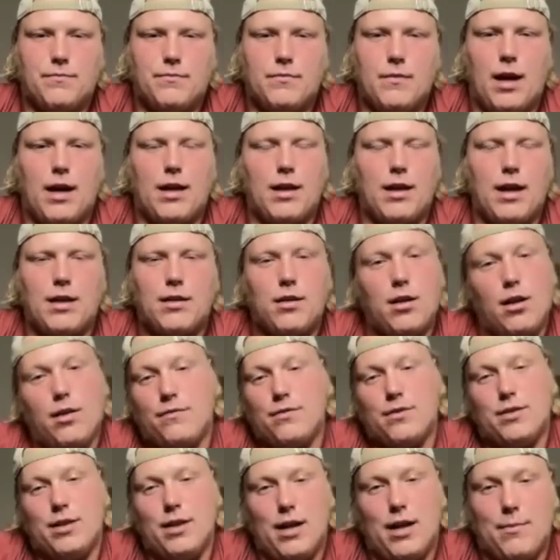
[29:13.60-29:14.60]
I love
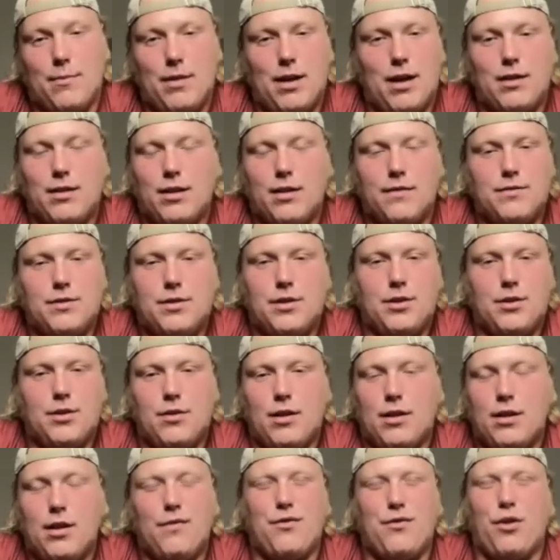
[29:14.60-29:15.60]
CU. I
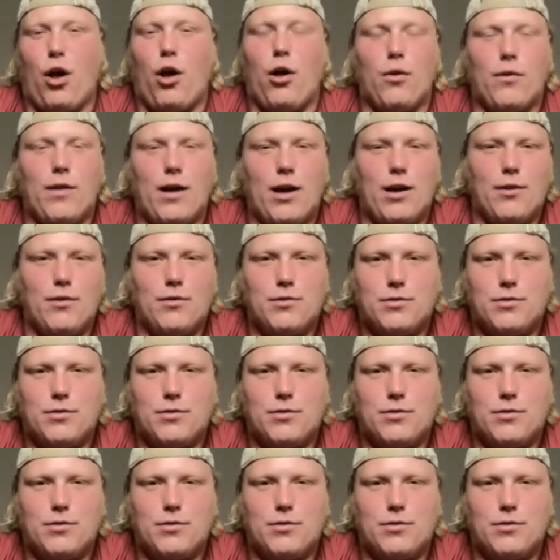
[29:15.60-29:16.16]
love Colorado.